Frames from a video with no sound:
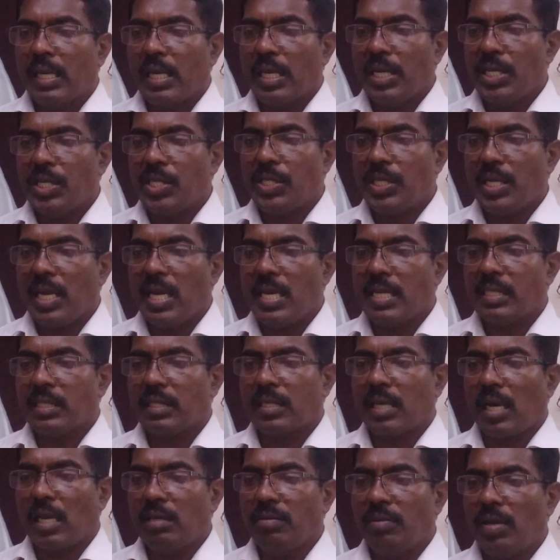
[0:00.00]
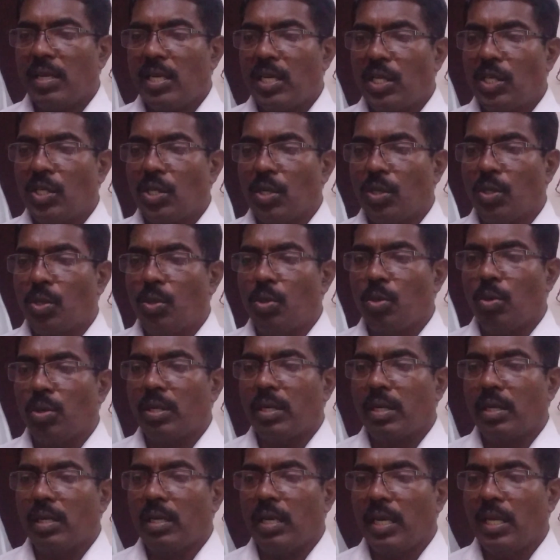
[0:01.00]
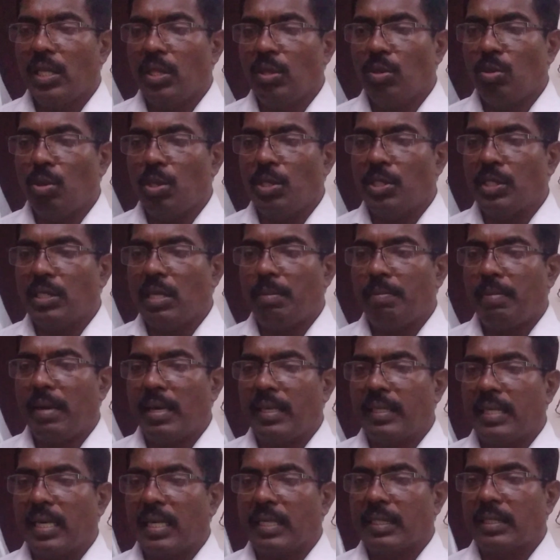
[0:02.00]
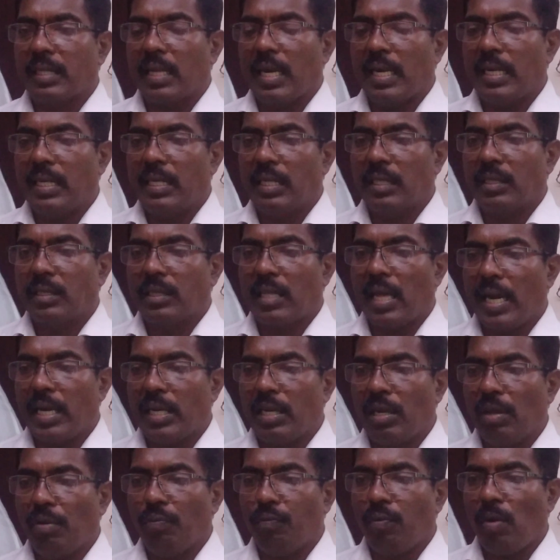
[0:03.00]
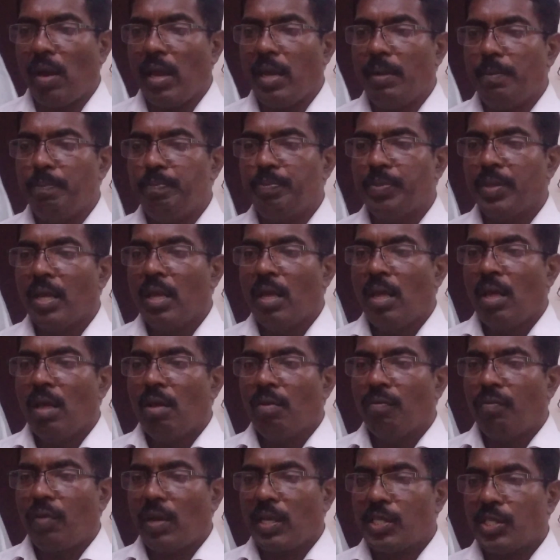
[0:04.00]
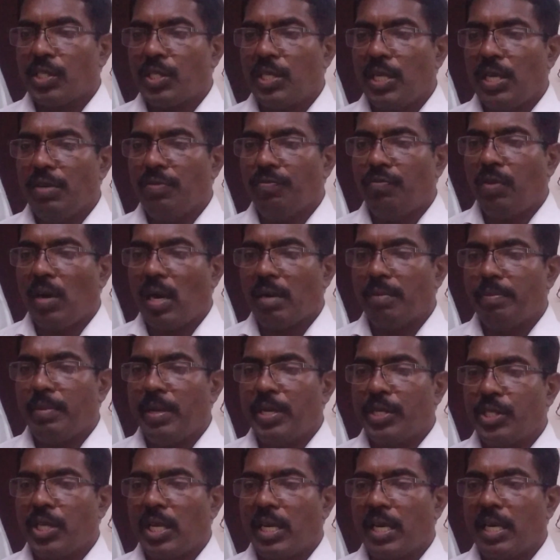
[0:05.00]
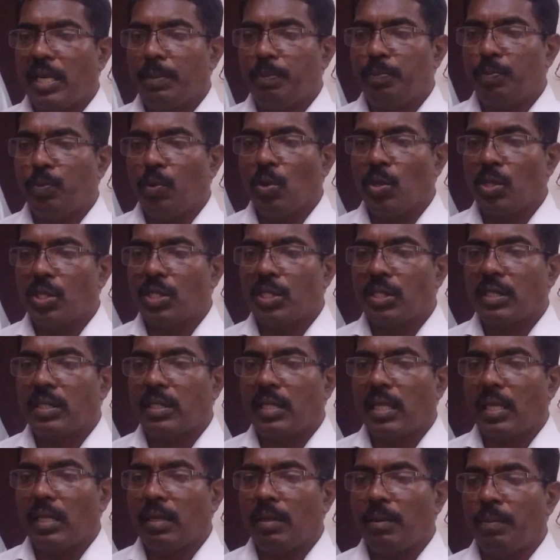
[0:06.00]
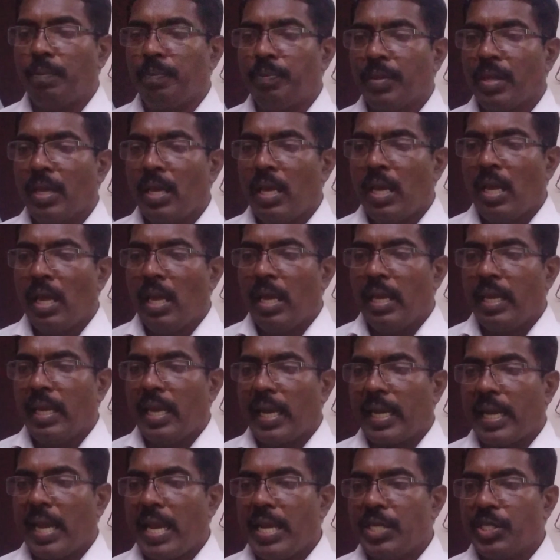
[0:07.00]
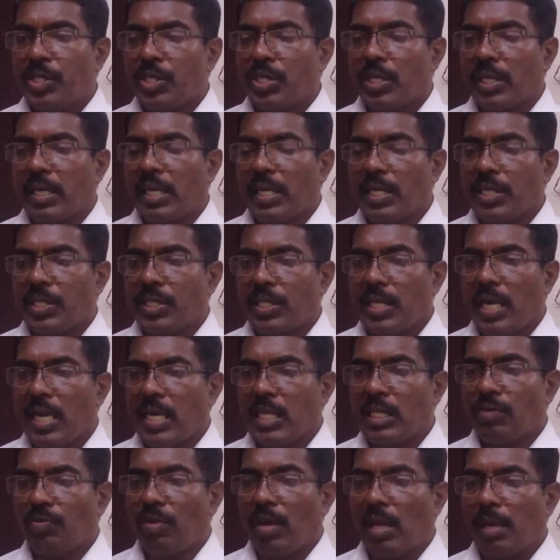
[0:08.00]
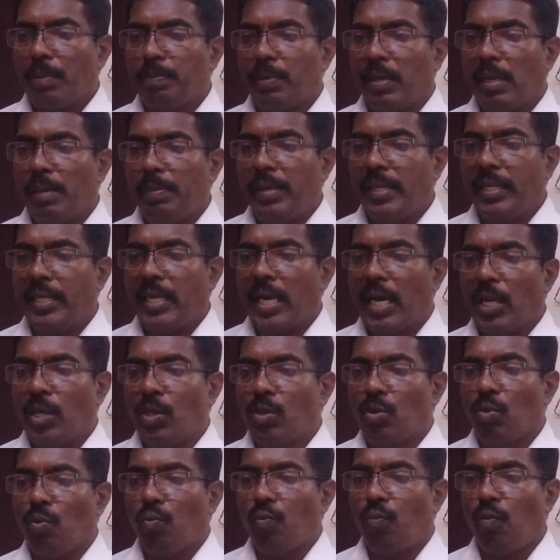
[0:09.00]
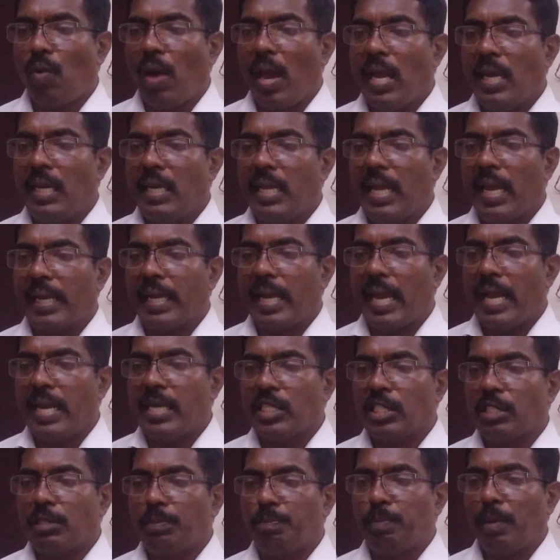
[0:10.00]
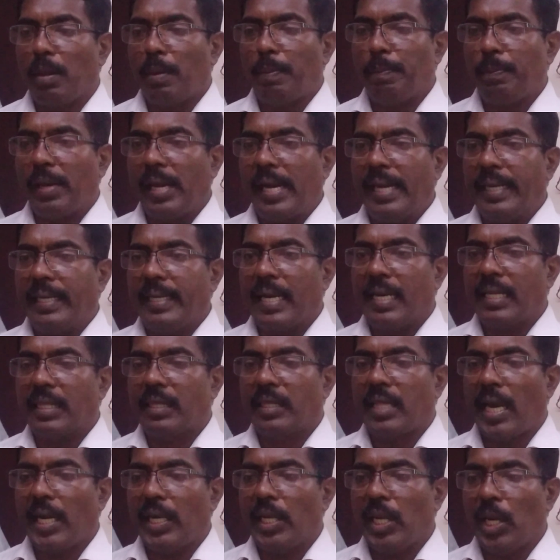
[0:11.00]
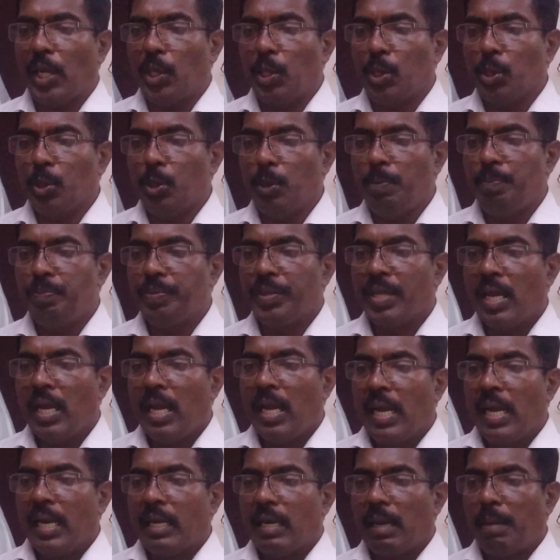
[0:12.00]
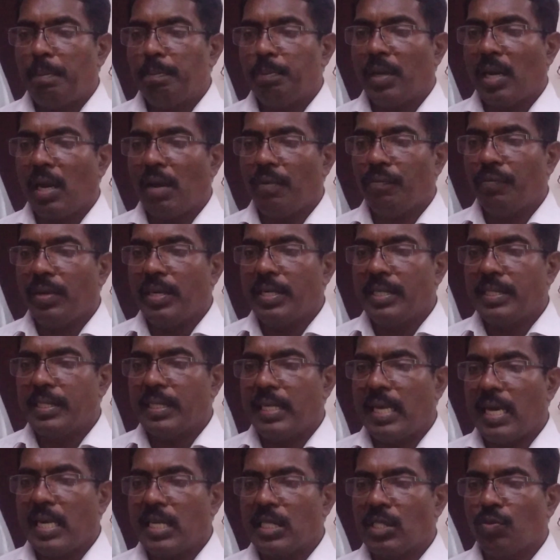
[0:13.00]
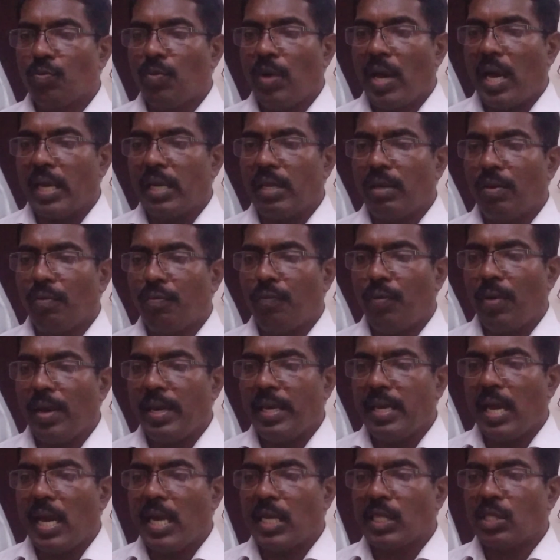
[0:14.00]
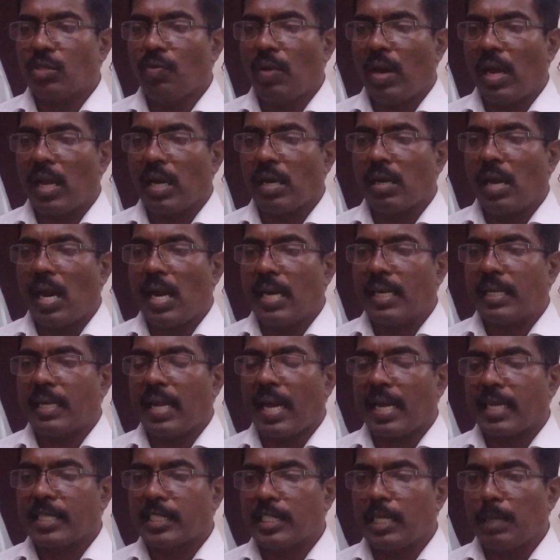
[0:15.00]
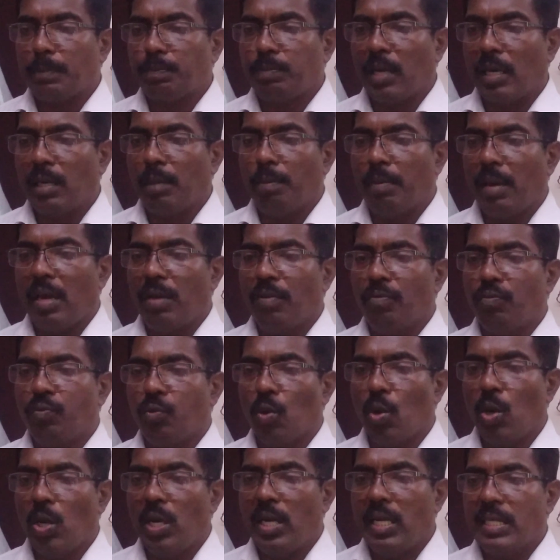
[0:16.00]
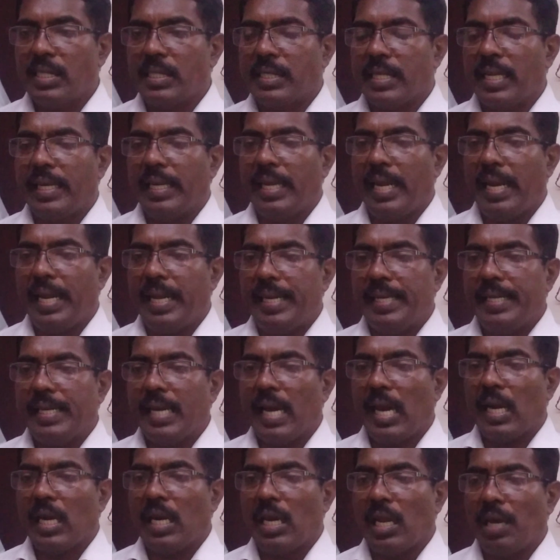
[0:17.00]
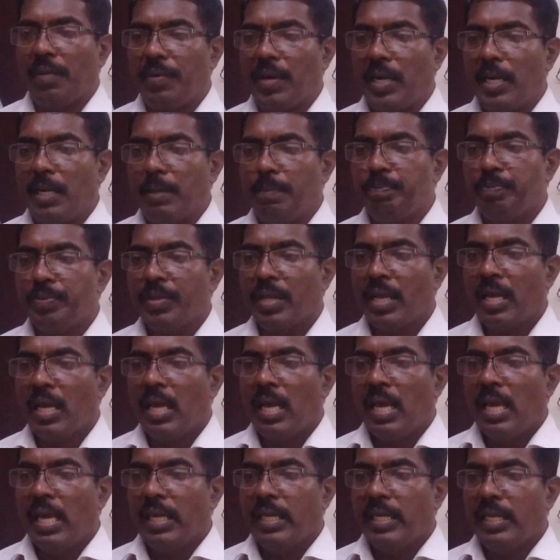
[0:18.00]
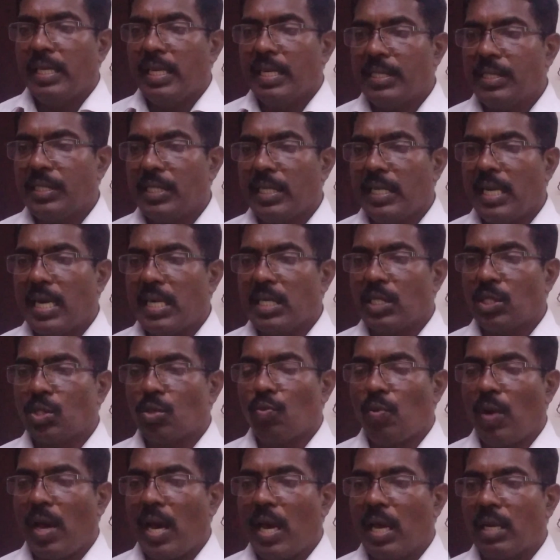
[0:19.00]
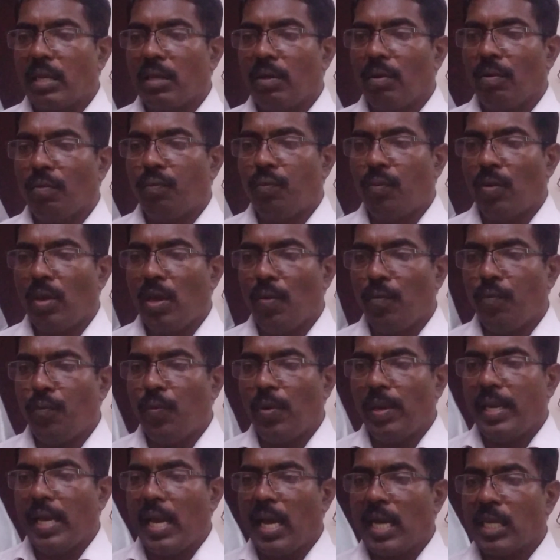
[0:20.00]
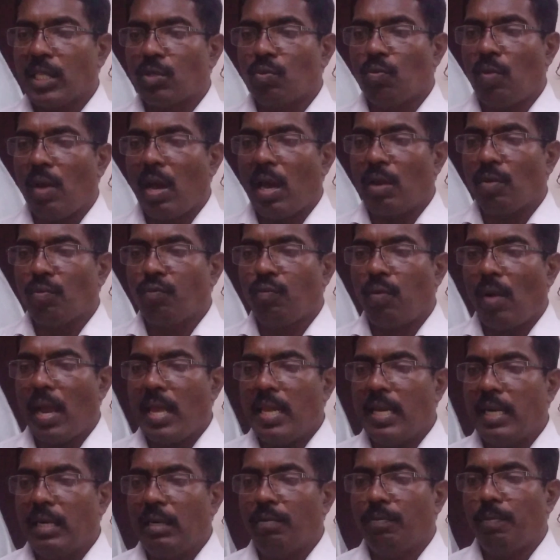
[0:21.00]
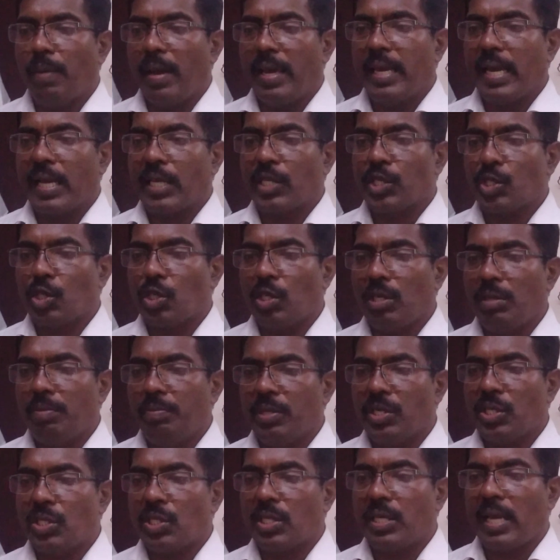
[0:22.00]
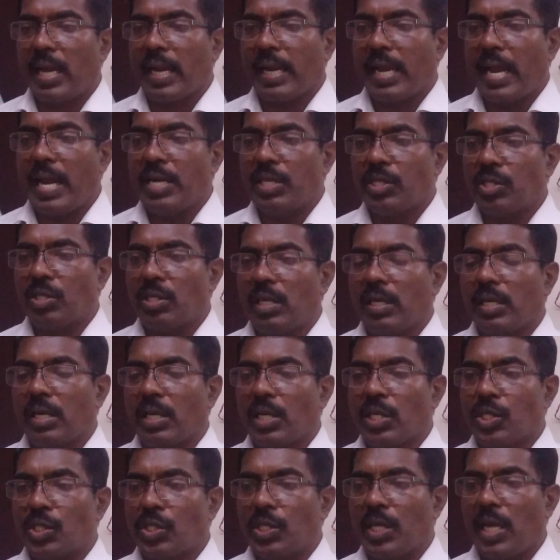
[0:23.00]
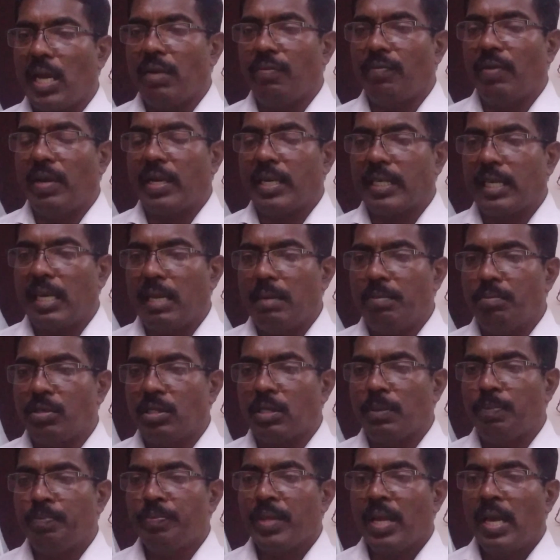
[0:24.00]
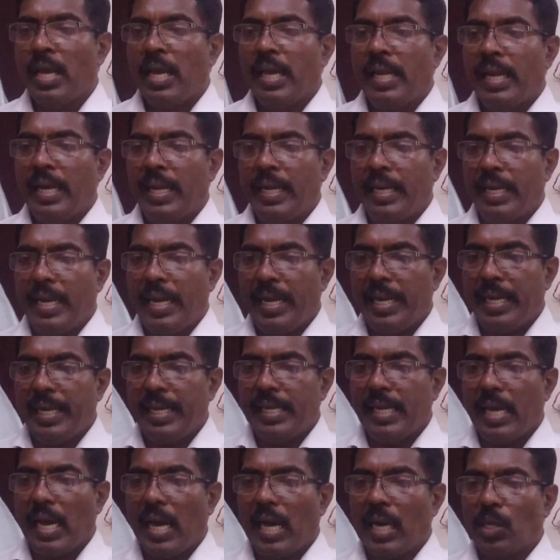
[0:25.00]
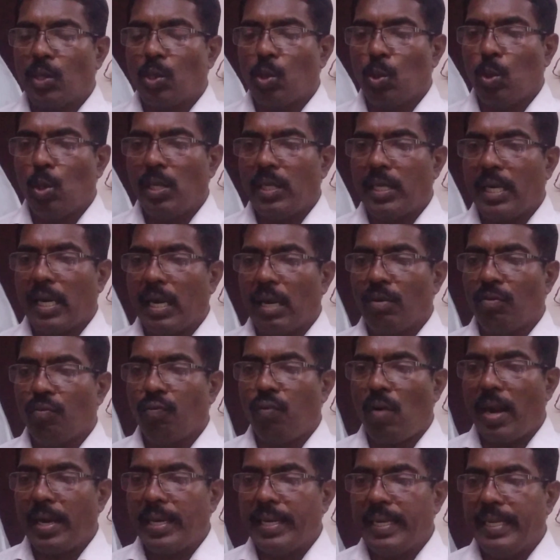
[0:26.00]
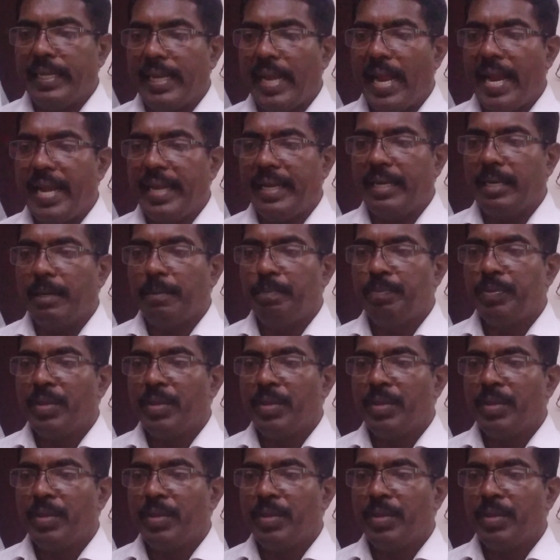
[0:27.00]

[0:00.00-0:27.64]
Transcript: Christians converted to Hinduism under threat 35, first information reports against Christians were permitted to file against perpetrator 32, number of incidents where FIRs were not accepted by police in India 11, incidents where FIRs were filed by extremists against the Christian victims in India 248,